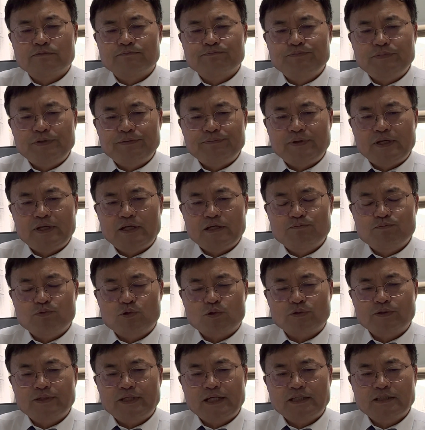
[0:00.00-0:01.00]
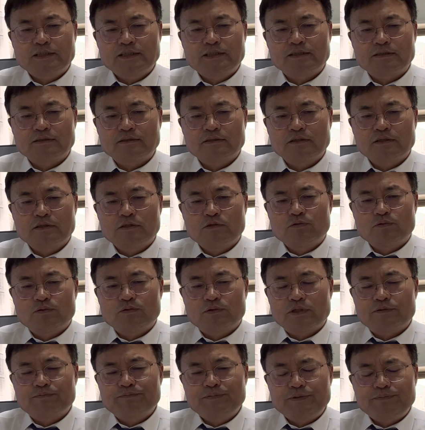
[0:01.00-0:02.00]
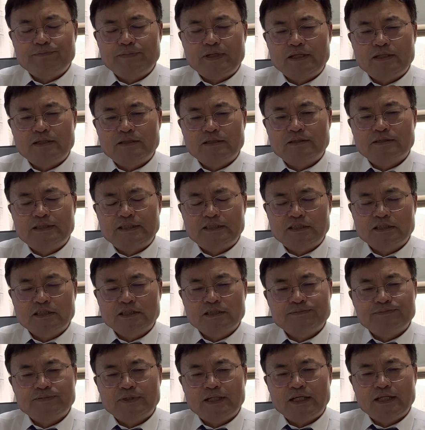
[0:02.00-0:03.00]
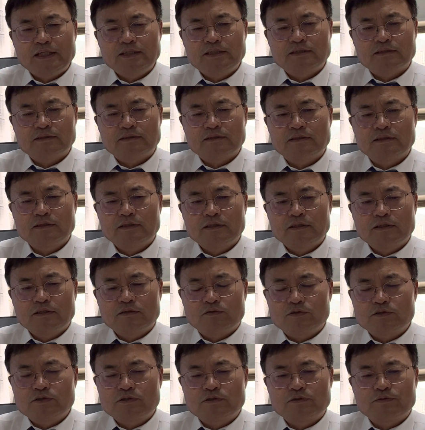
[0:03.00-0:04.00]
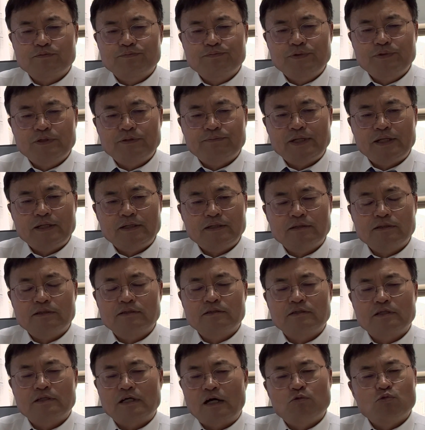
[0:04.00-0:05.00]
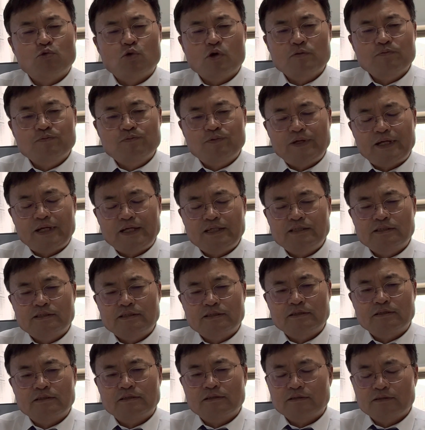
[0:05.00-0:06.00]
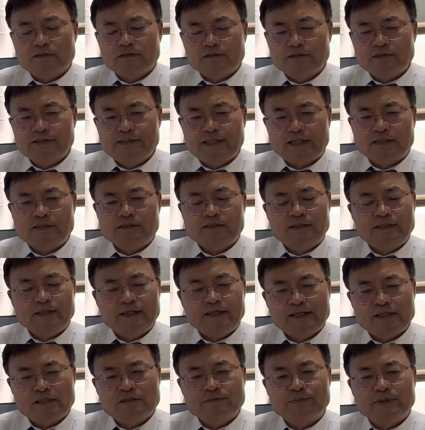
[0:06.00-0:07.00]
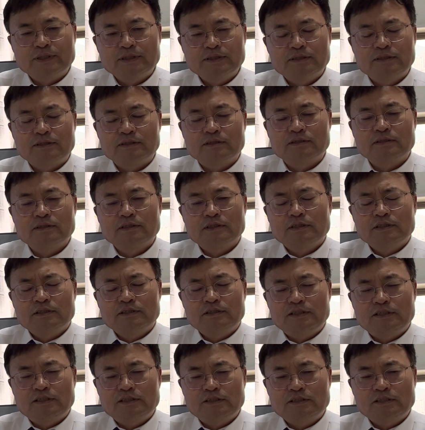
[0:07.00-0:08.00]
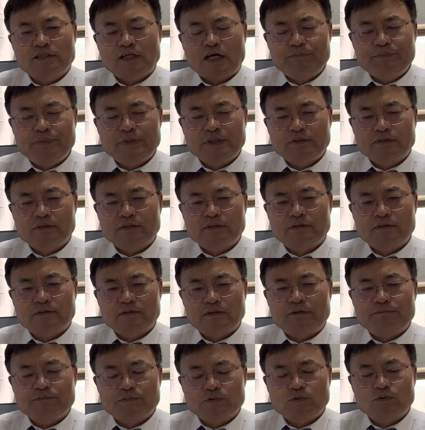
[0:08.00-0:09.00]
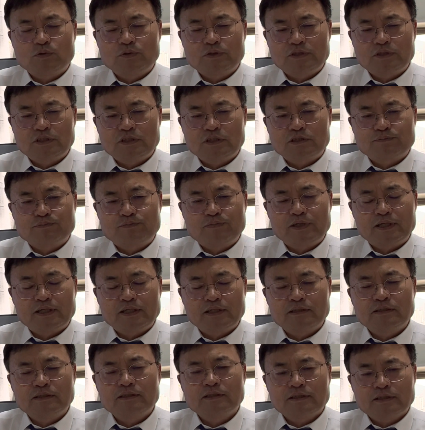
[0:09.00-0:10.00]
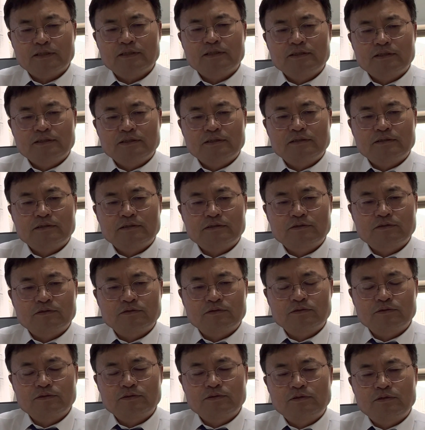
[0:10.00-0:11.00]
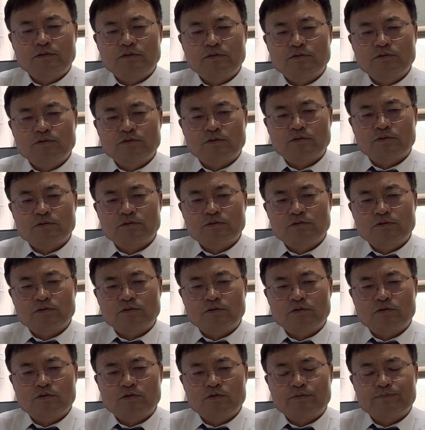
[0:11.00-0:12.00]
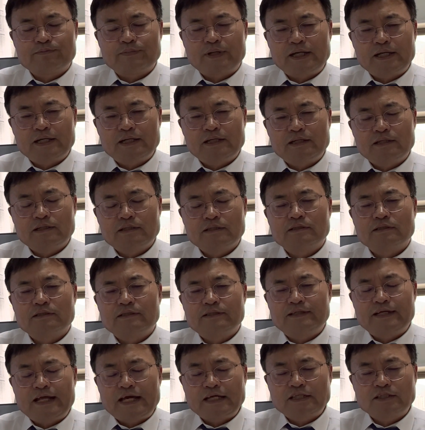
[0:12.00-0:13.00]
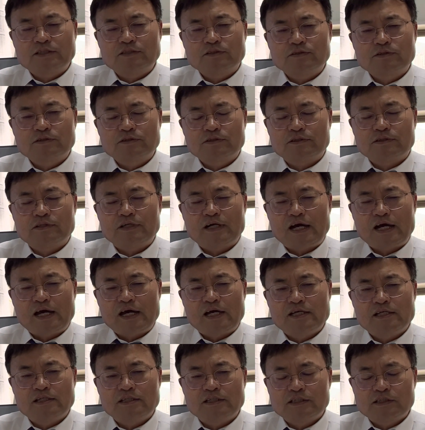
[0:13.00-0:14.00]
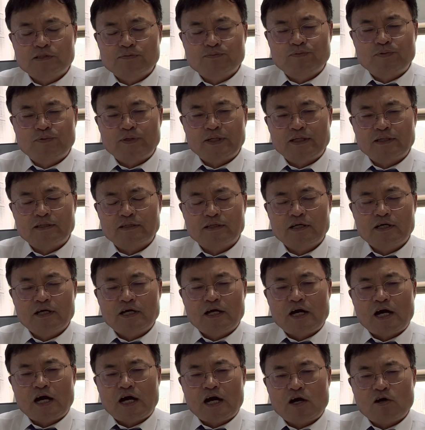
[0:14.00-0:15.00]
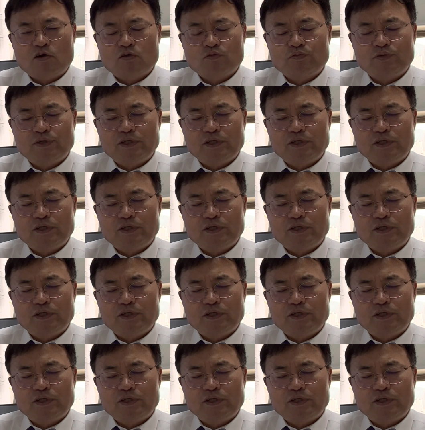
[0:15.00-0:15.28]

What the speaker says: female protection or female discrimination, also female workplace sexual harassment. These topics I'm going to explain. So through my lectures, I'll explain how